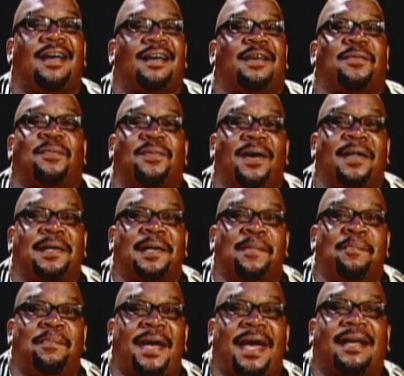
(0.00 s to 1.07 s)
And
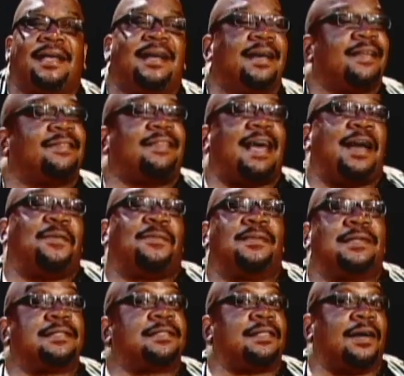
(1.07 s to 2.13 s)
welcome back. That
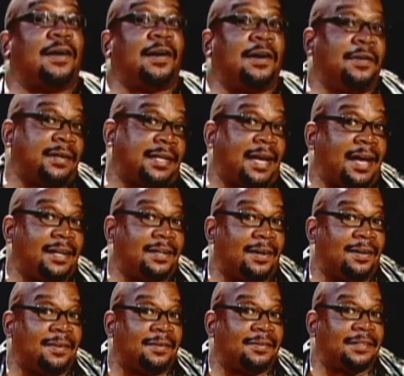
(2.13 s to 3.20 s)
was the Hurricane,
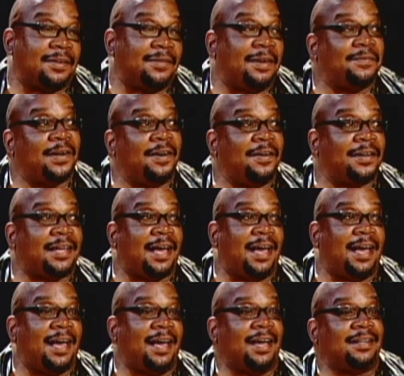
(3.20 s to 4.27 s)
y'all. Give it up for the
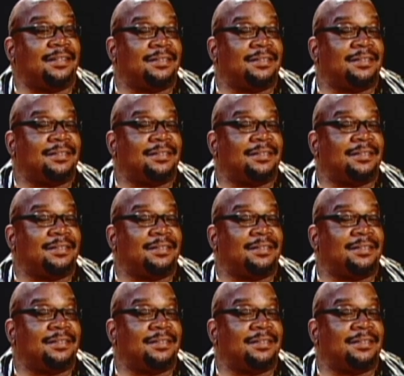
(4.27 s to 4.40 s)
Hurricane.